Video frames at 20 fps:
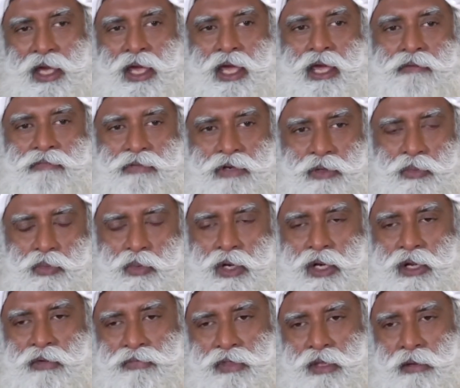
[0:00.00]
every
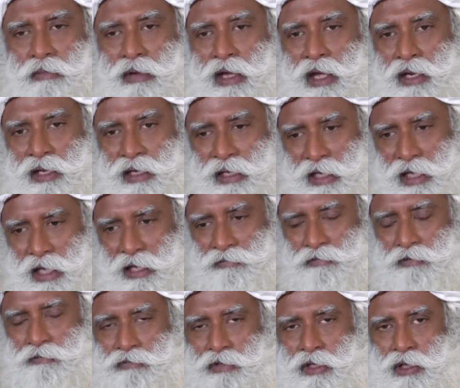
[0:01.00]
one of them had a
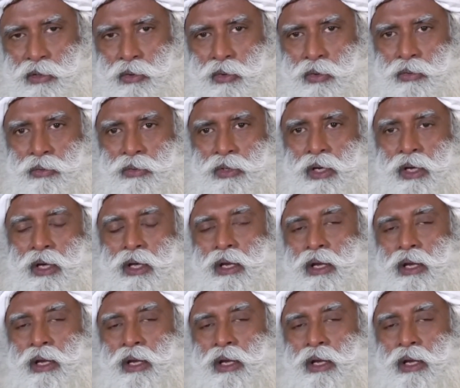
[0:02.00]
life of their own.